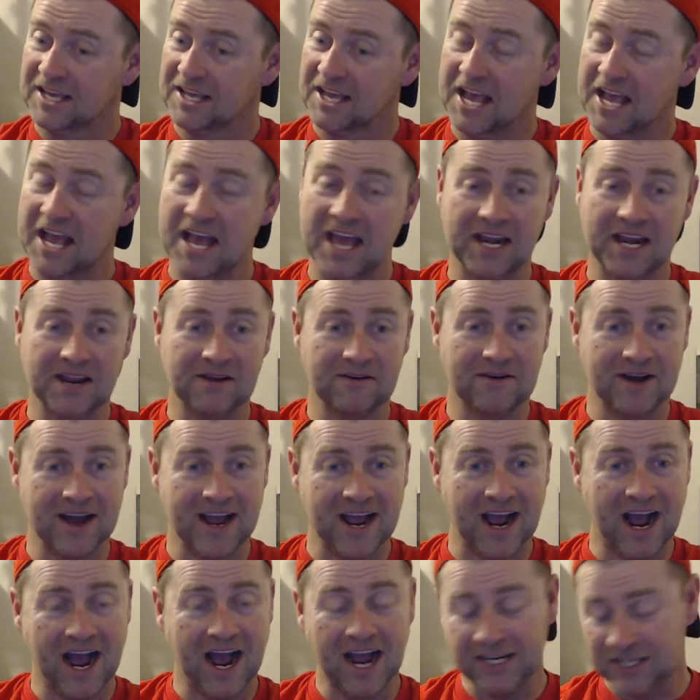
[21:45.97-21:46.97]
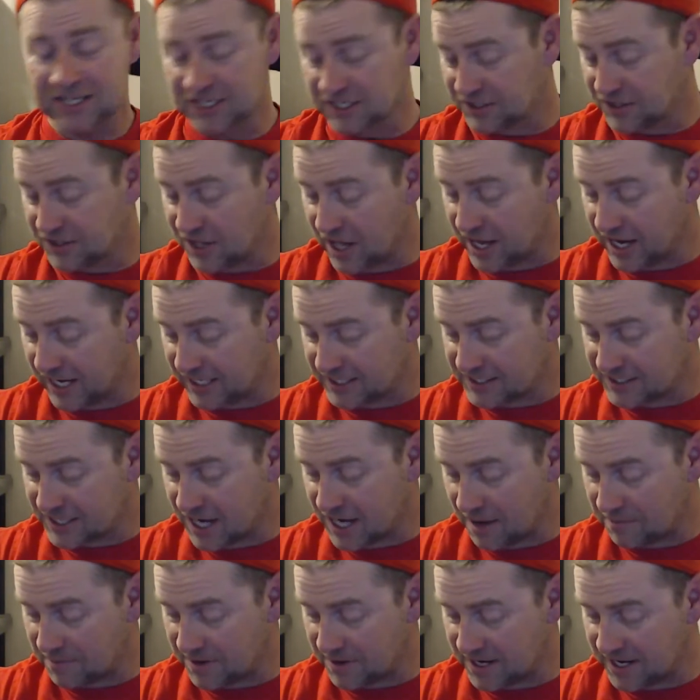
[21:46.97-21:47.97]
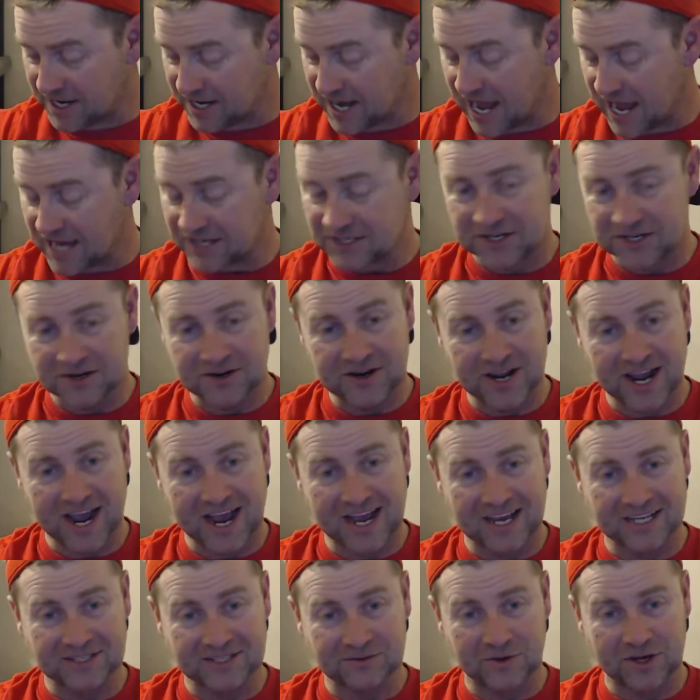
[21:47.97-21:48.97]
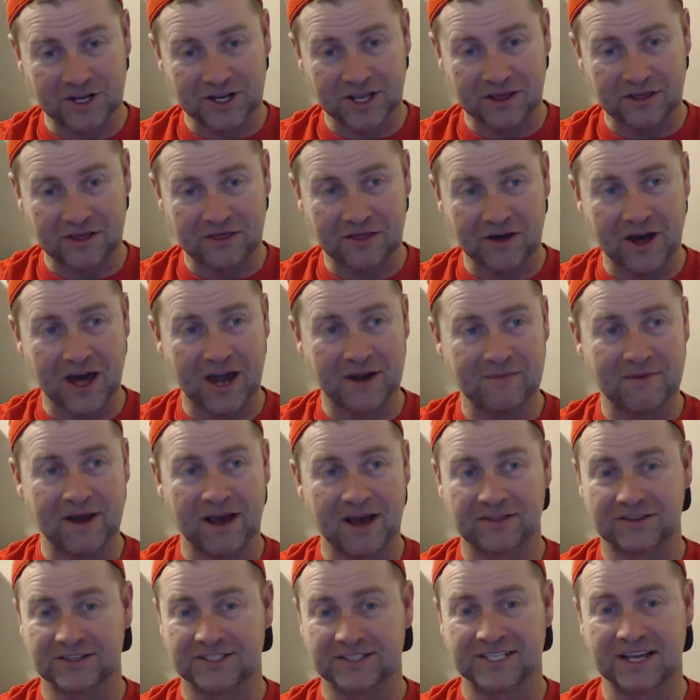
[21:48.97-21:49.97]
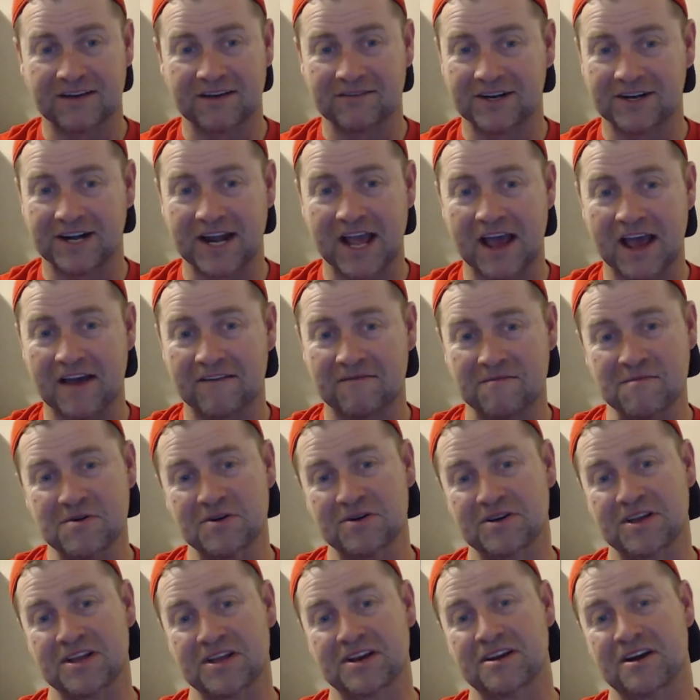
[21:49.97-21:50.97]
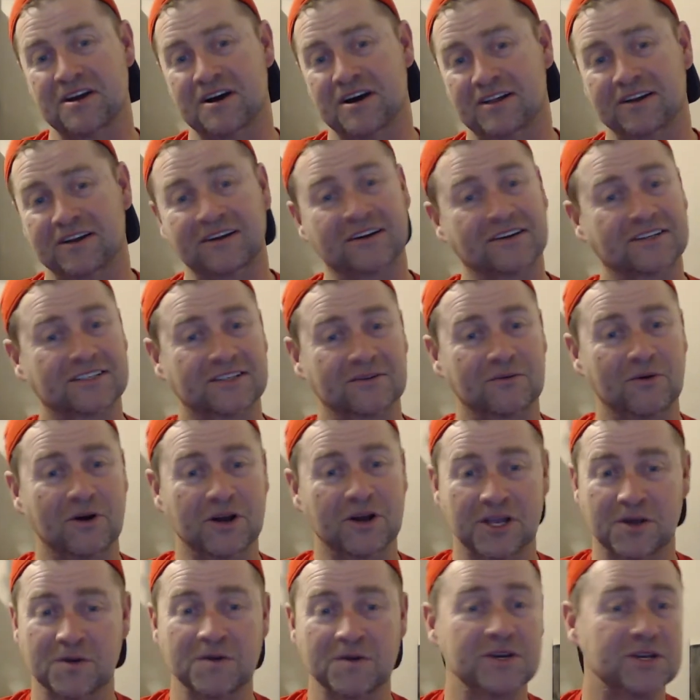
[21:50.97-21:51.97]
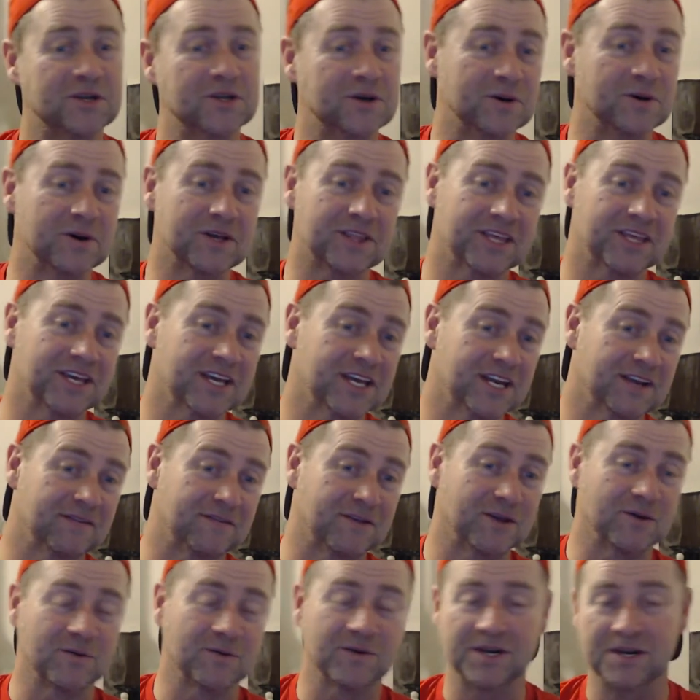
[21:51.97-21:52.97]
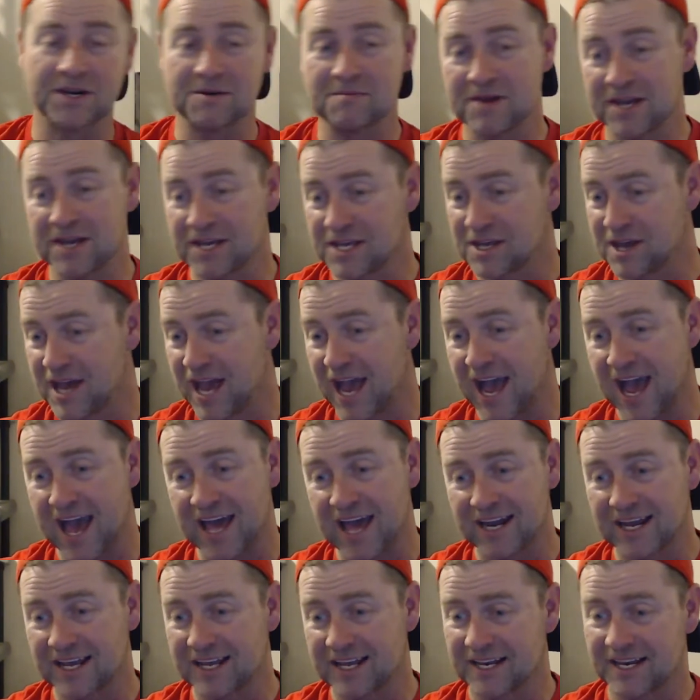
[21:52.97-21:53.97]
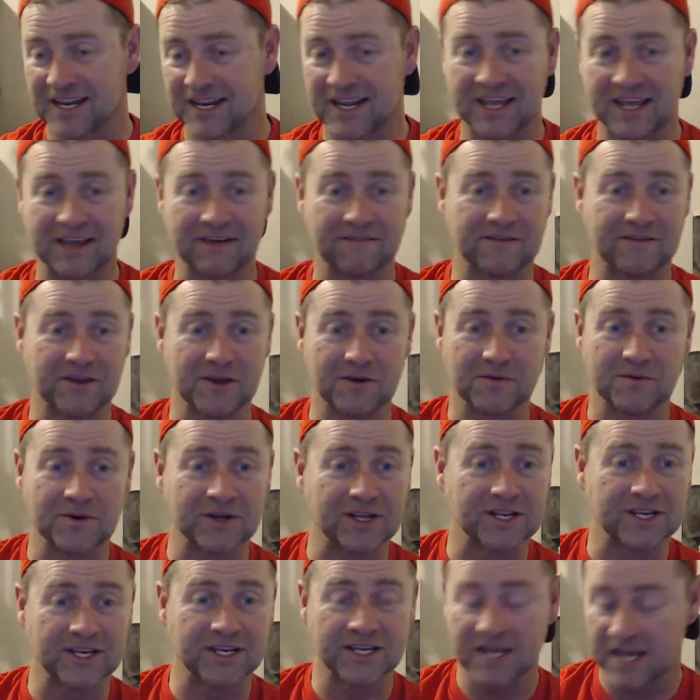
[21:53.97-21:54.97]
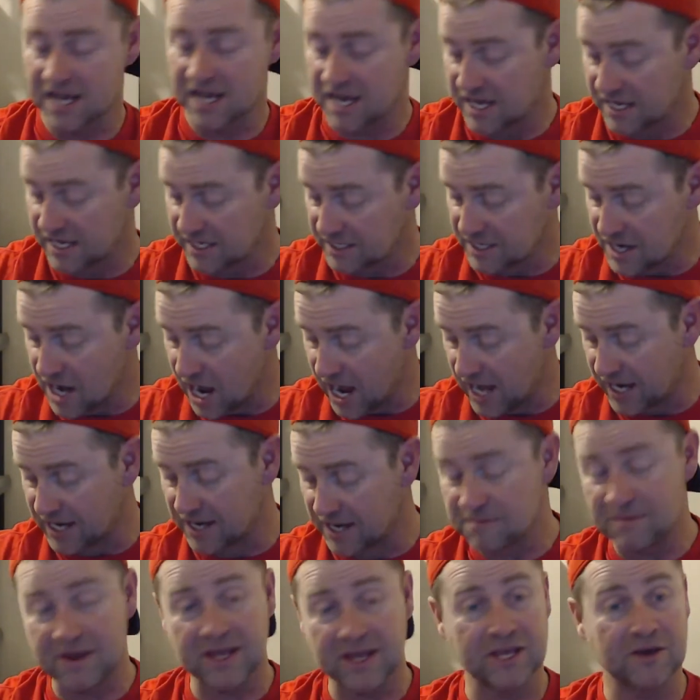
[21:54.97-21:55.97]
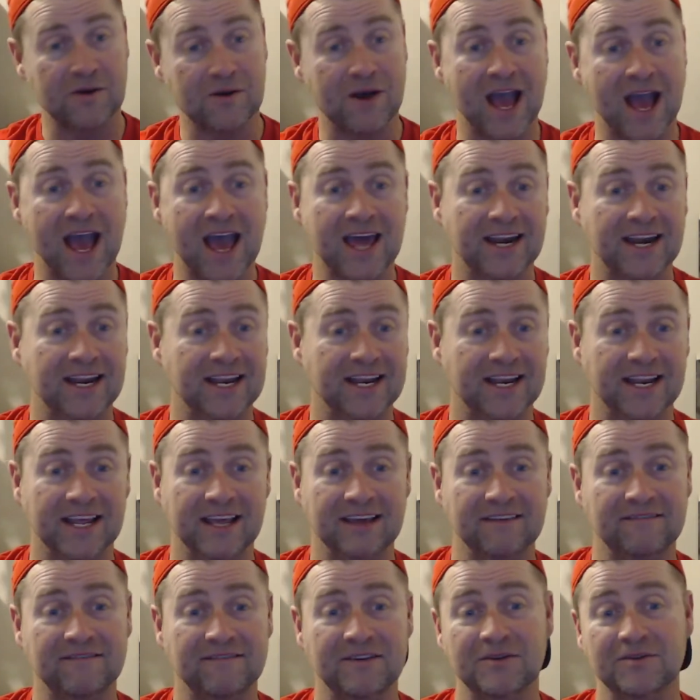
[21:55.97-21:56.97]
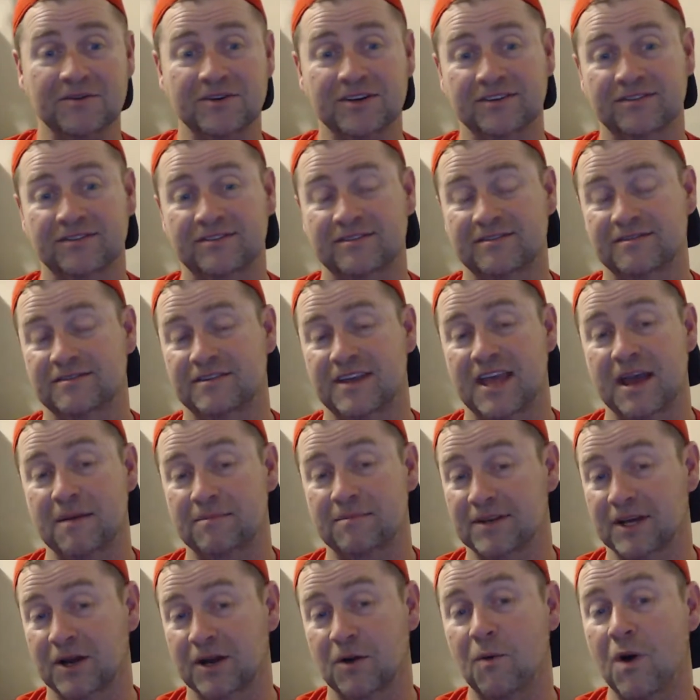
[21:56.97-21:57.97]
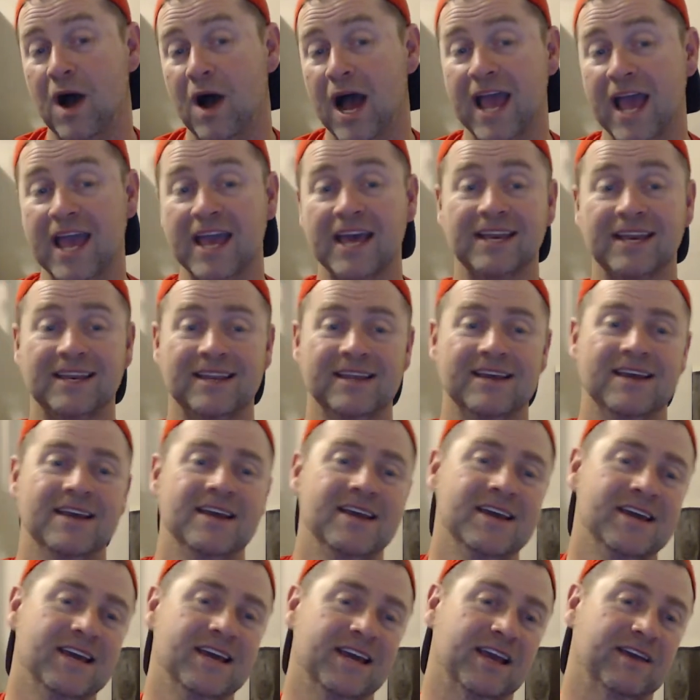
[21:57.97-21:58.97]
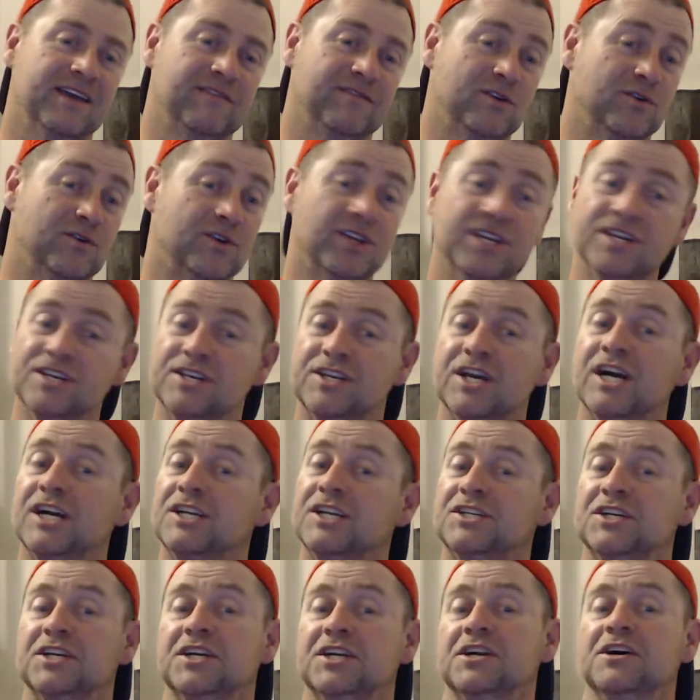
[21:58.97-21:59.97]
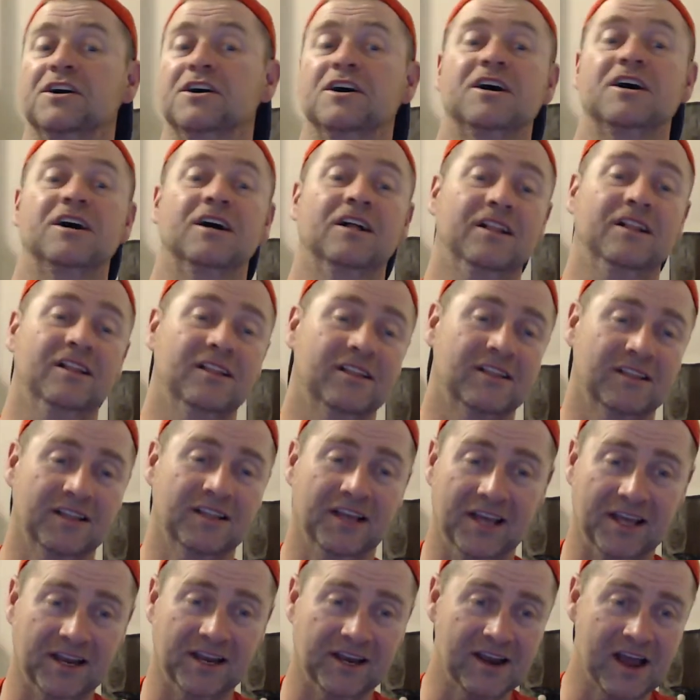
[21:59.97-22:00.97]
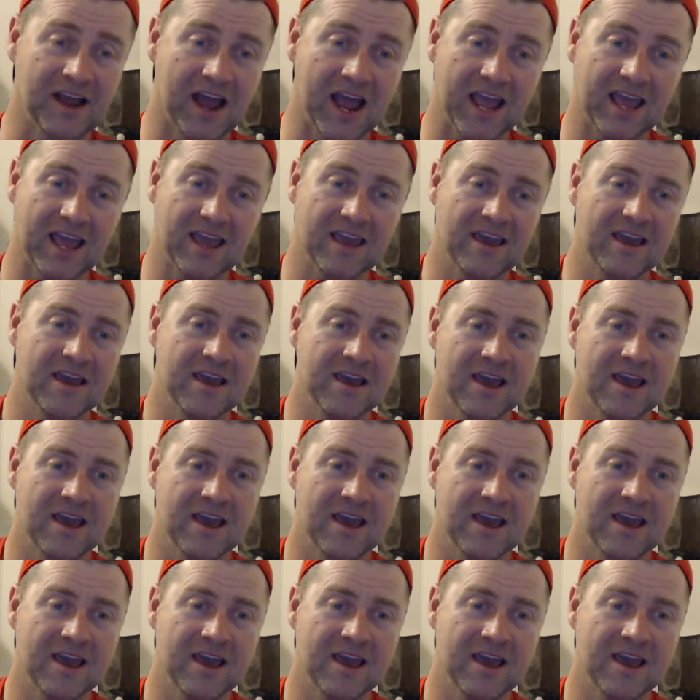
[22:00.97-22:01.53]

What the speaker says: Anyway, I just thought I'd stop in and ask you guys what you thought about the $7.5 million. What you would do with it, if you would admit you had it, if you would not admit you had it, if you just kept it quiet, if you didn't touch it at all. And I